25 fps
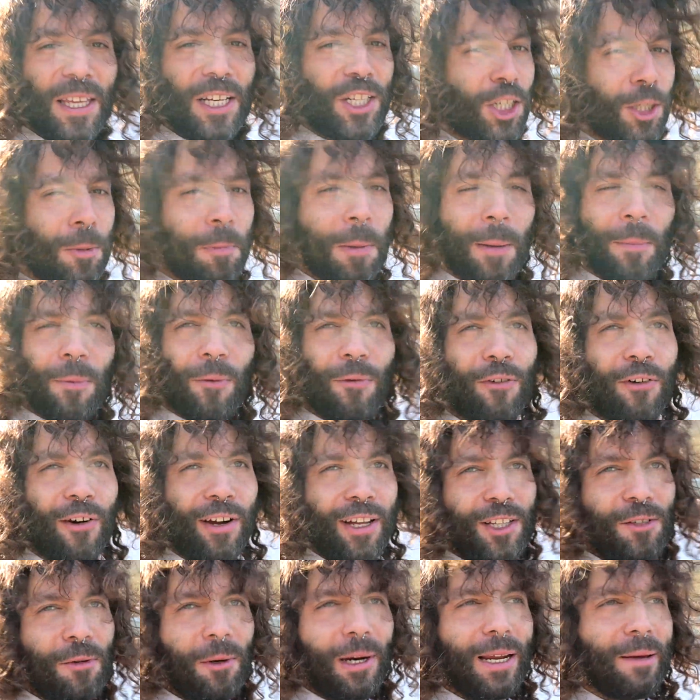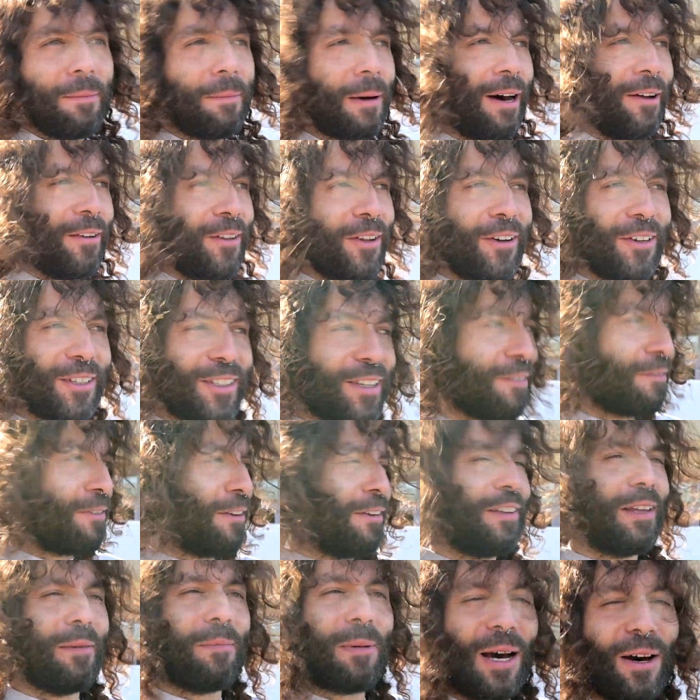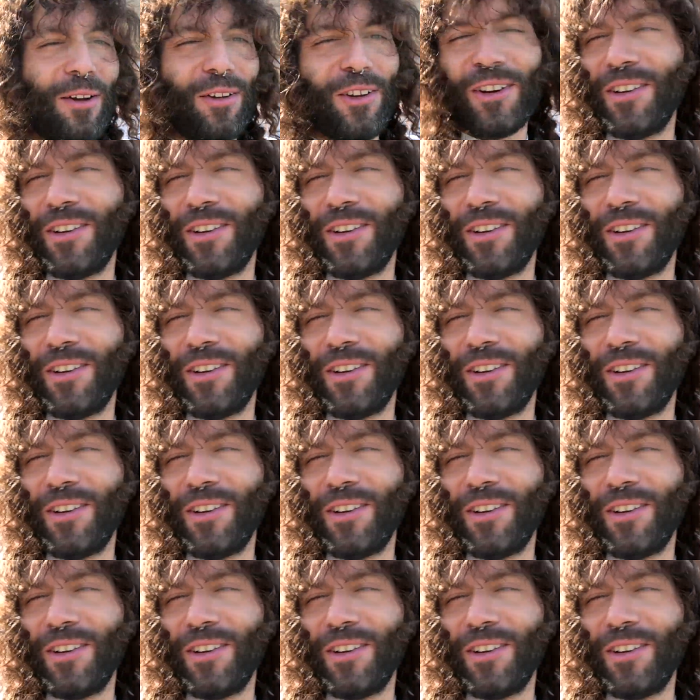it's just people throwing £20 notes and £50